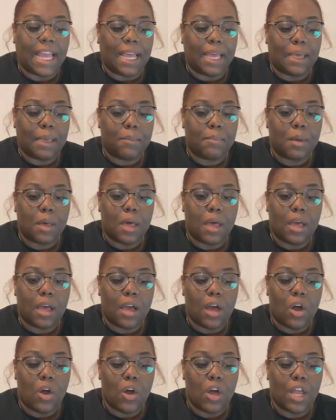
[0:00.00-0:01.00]
am
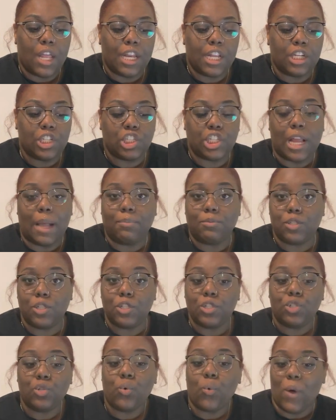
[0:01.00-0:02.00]
on
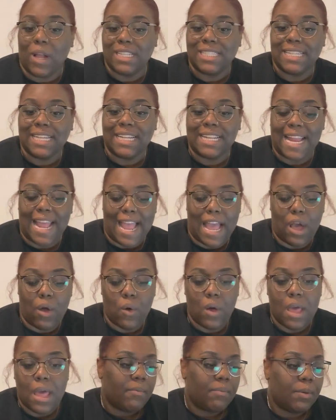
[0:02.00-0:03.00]
chapter 20
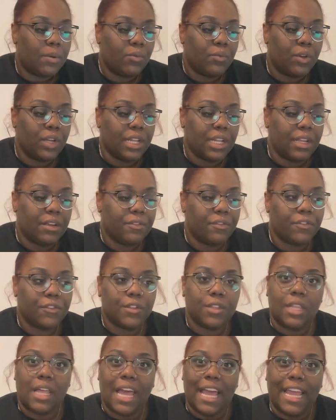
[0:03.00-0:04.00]
now. I've been reading for
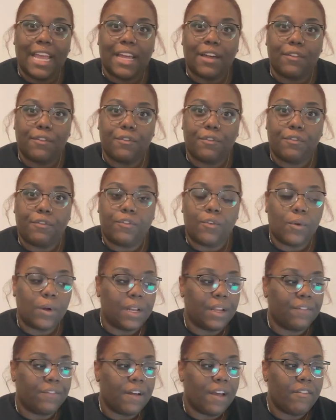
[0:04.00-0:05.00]
like
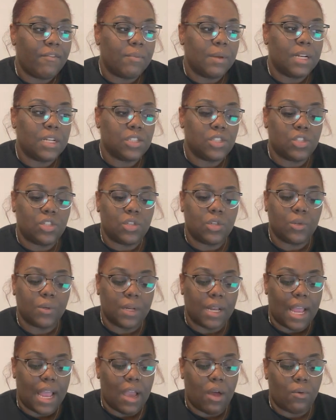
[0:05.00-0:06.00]
45 minutes to
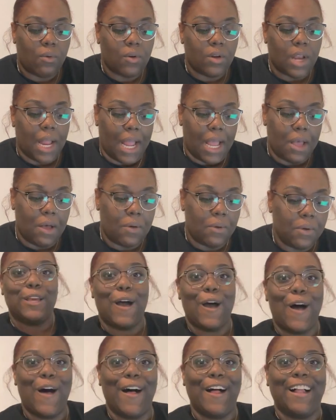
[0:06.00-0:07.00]
an hour now.
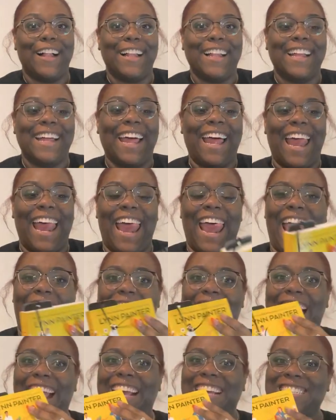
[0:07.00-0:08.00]
Y'all,
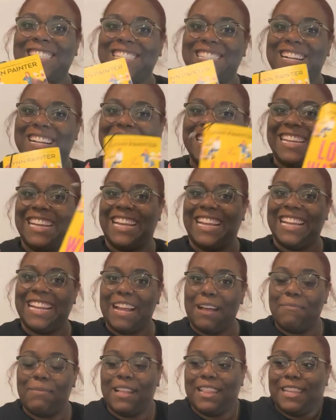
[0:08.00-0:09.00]
it's starting to heat
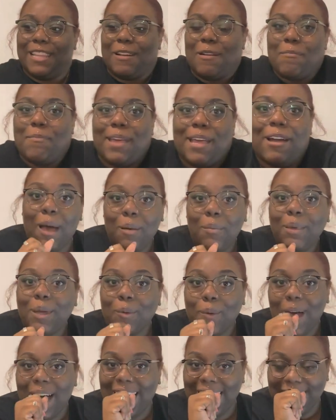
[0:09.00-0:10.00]
up a little bit. Tell me
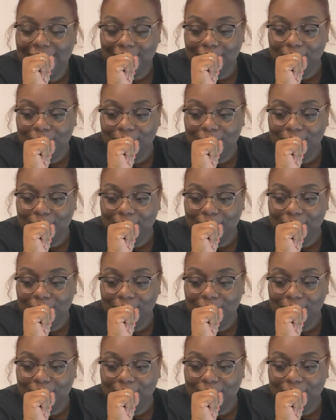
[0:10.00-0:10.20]
why